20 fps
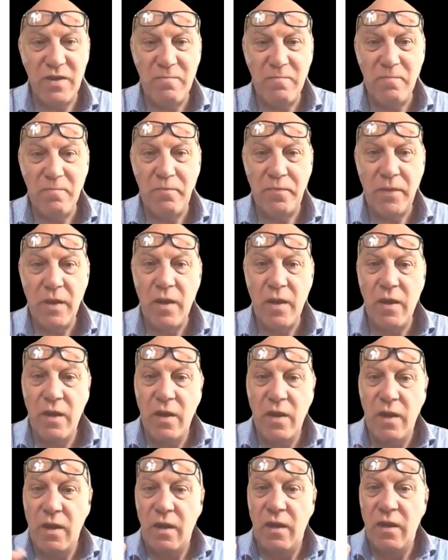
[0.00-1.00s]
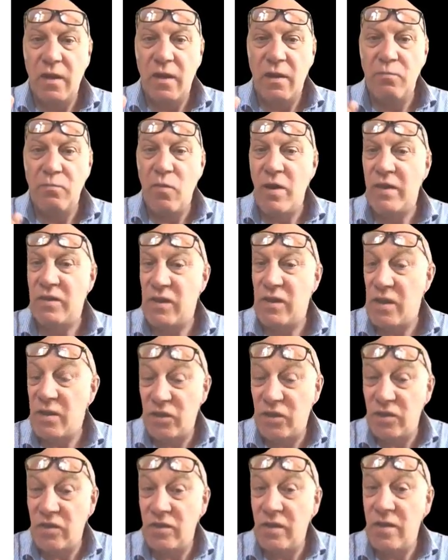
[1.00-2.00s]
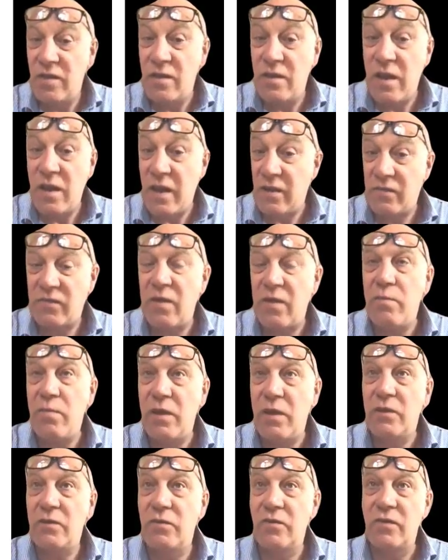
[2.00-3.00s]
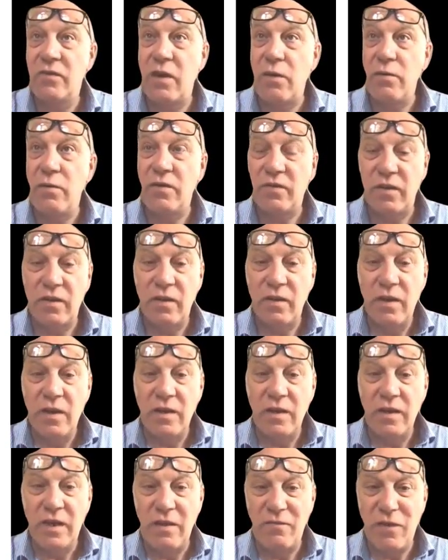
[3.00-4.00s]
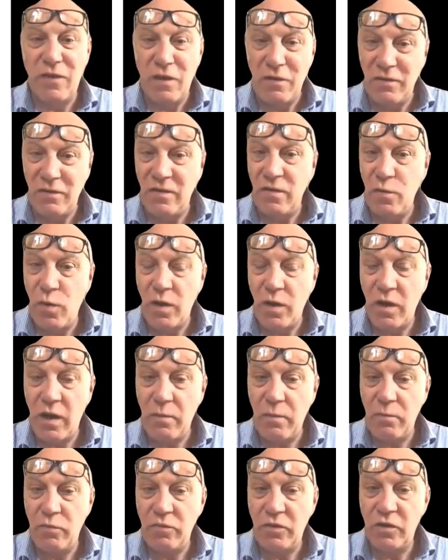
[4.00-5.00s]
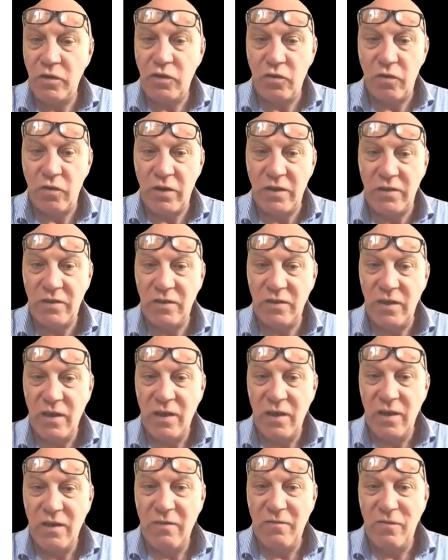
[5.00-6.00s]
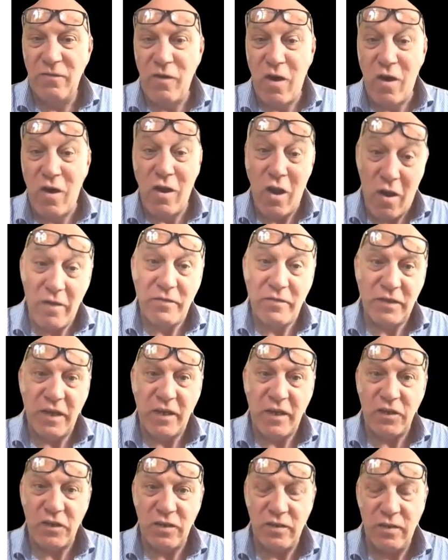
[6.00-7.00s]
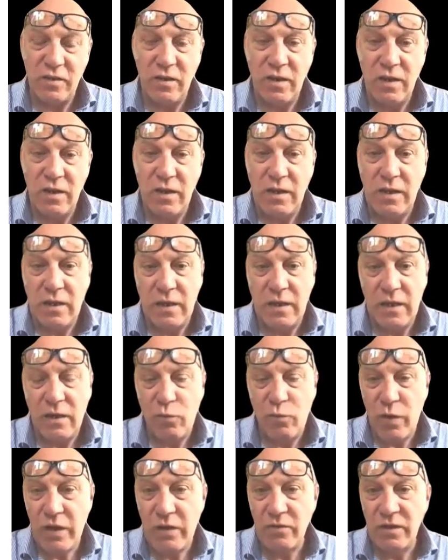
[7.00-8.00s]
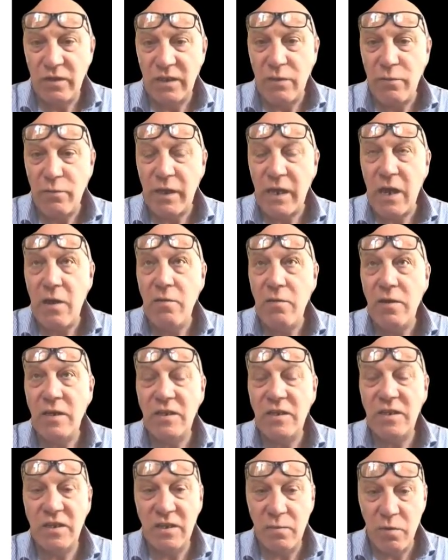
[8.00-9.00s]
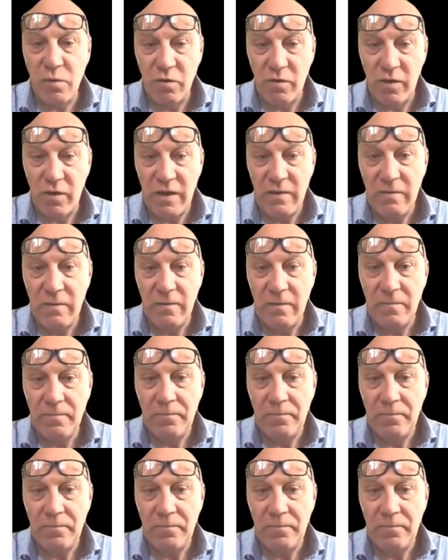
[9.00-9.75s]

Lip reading: Bede. My intention in the next 10 minutes or so is to give those of you who weren't able to join us for our live session a week or so ago a summary